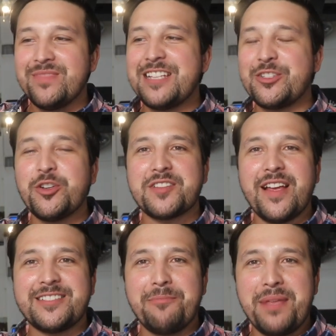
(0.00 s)
This looks
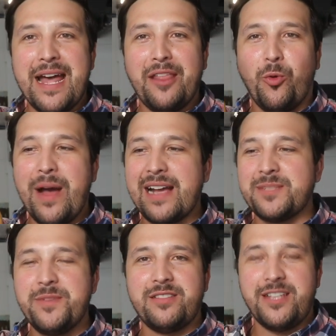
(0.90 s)
like something out of the wax
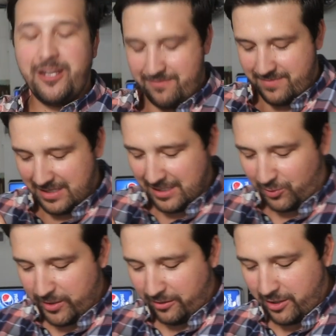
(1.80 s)
museum. This is
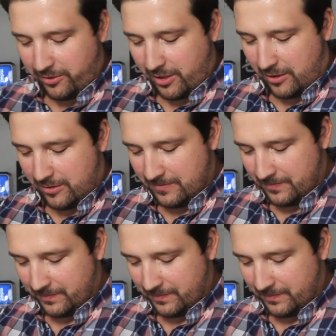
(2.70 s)
real though, y'all.